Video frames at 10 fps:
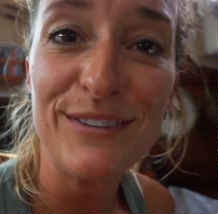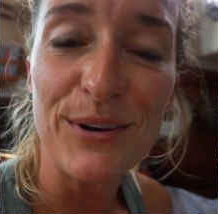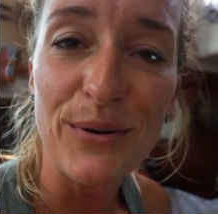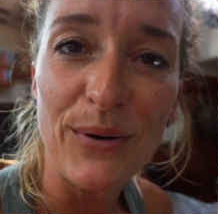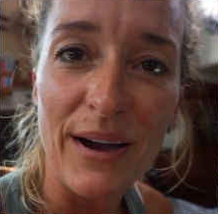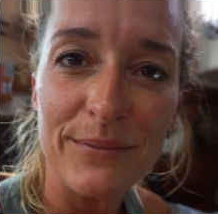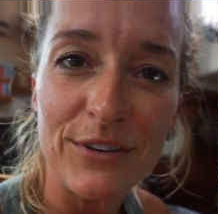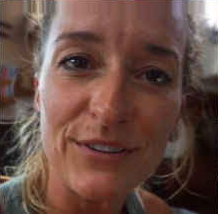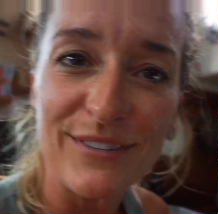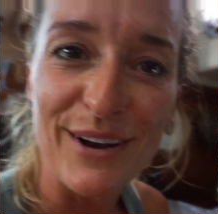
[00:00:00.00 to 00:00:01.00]
so I'm
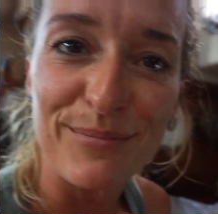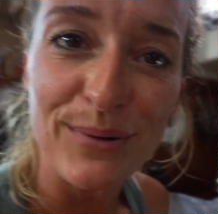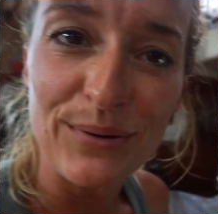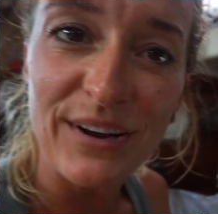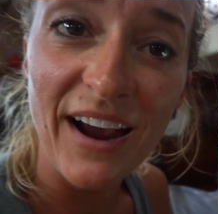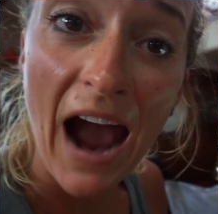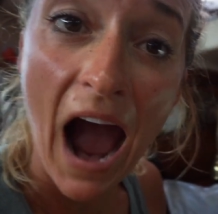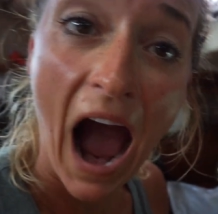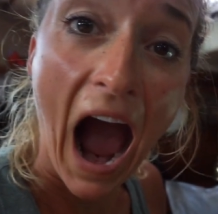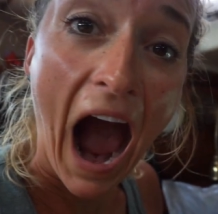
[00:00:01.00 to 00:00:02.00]
just uploading
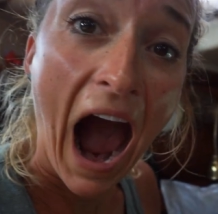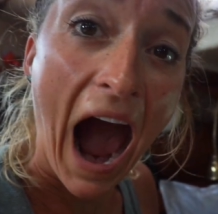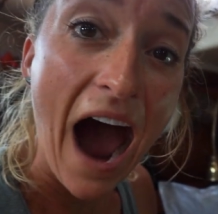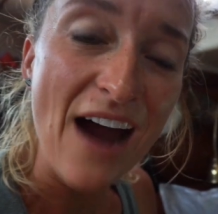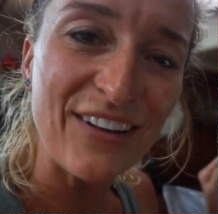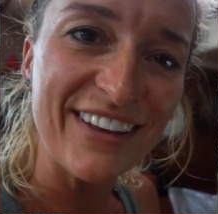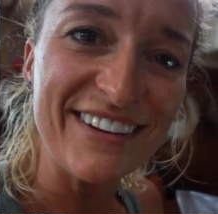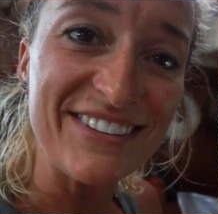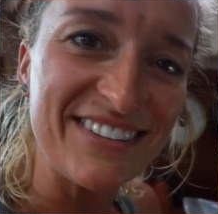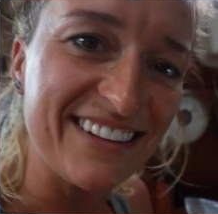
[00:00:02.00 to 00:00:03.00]
our
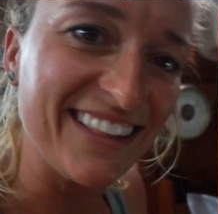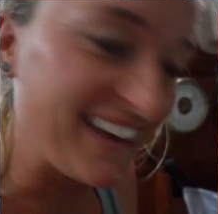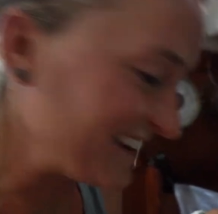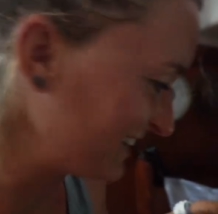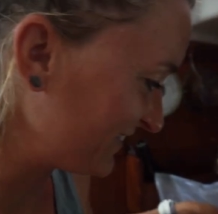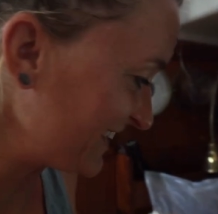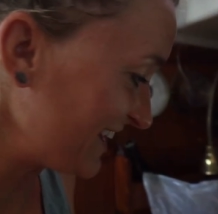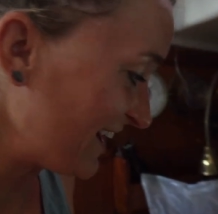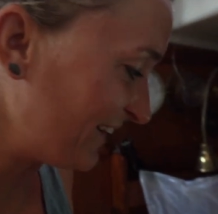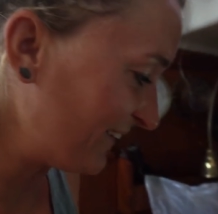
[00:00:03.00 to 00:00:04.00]
latest Atlantic
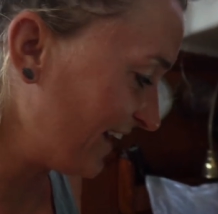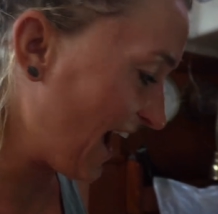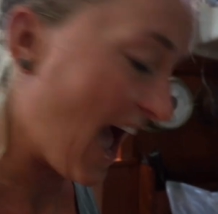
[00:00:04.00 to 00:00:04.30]
video